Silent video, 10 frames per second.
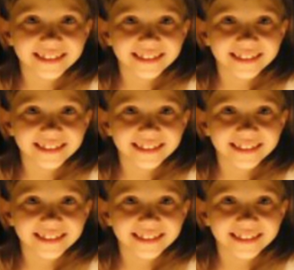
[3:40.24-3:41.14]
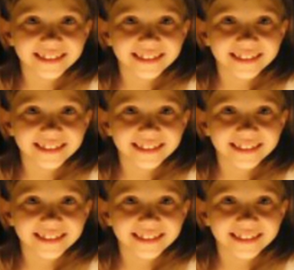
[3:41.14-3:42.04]

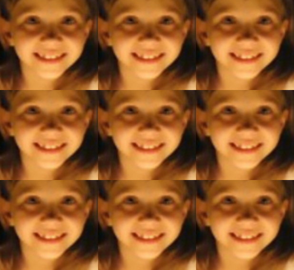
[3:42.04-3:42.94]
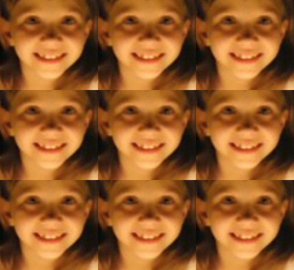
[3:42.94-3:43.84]

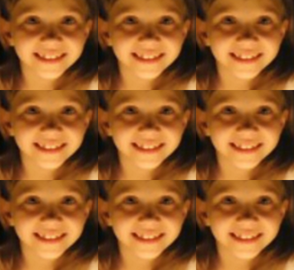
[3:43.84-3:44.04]
The face doesn't move, so there is nothing to read.